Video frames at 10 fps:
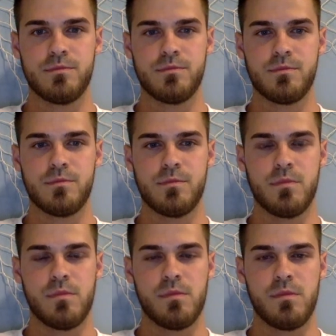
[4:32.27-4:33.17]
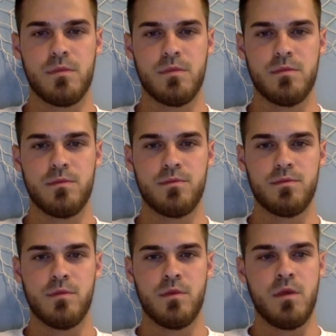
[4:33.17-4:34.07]

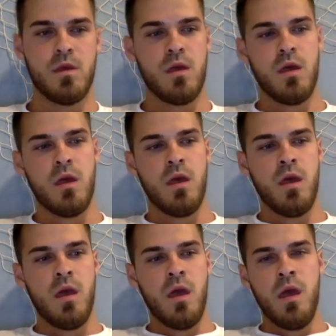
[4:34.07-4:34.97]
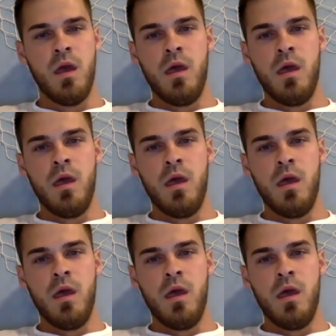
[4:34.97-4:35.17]
(not speaking)